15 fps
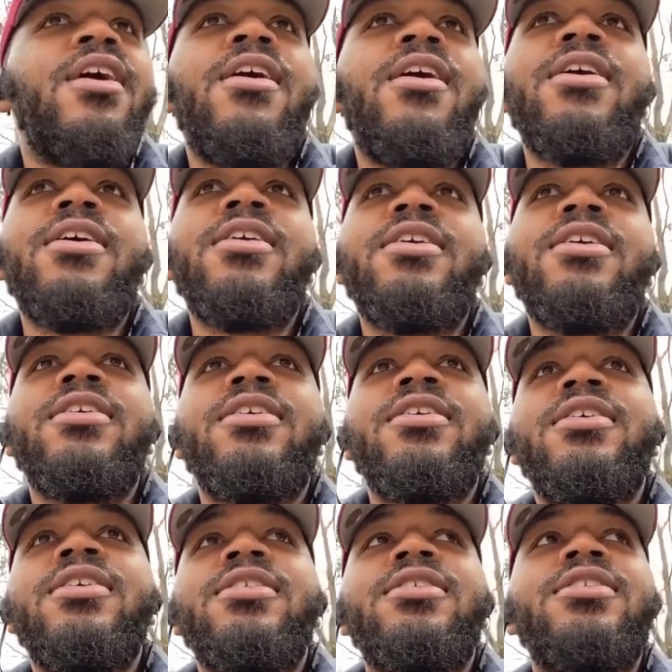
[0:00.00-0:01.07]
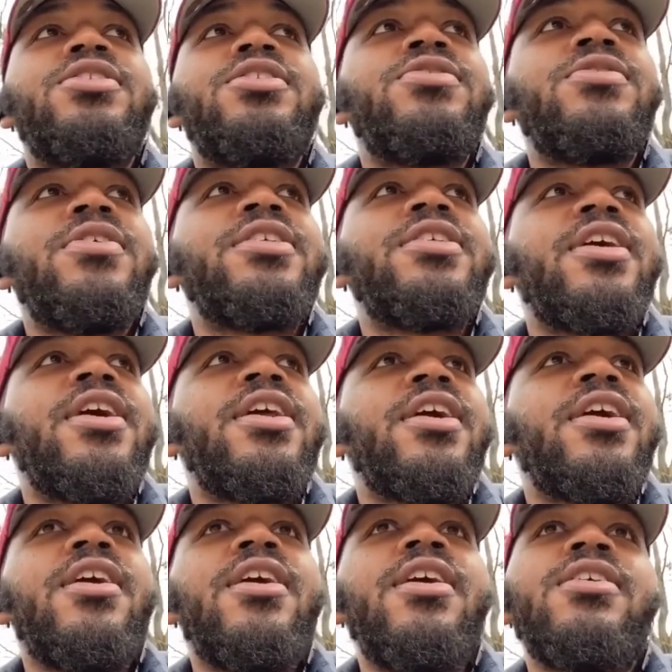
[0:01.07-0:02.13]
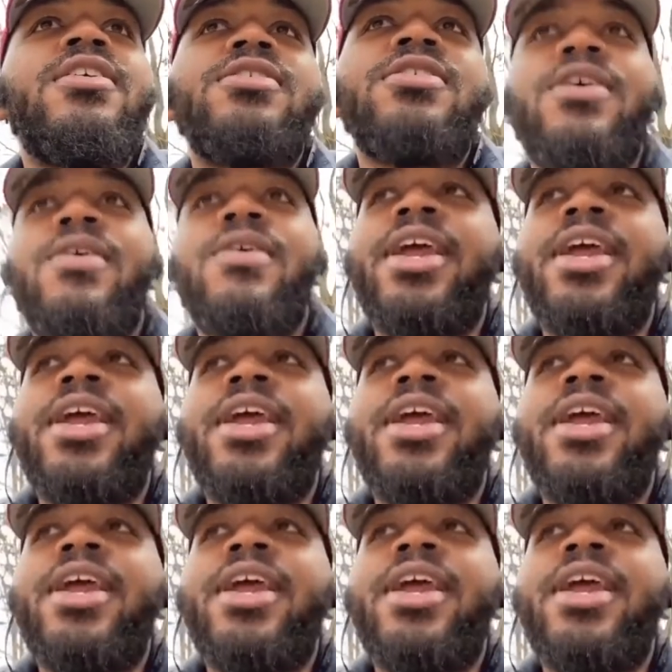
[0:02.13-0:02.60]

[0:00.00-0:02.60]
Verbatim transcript: all the the stress that it caused, you know?